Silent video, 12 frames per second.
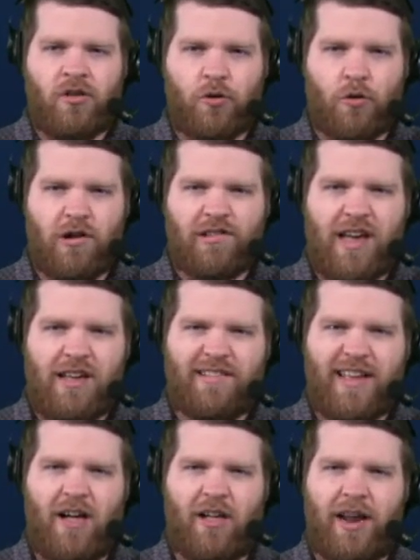Tore his
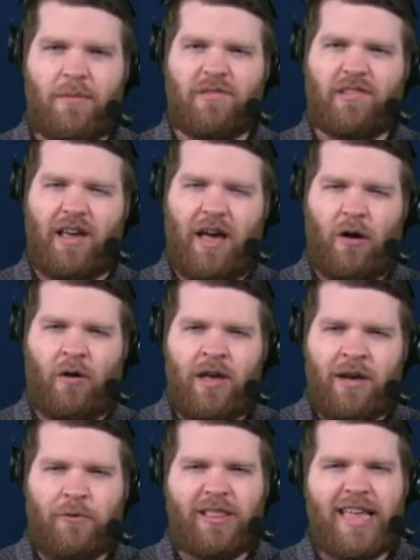ACL and MCL.
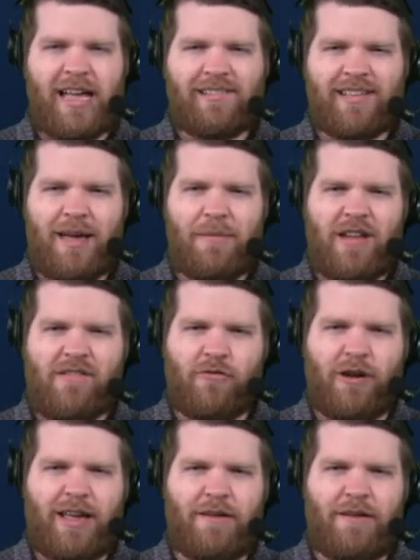With that same injury,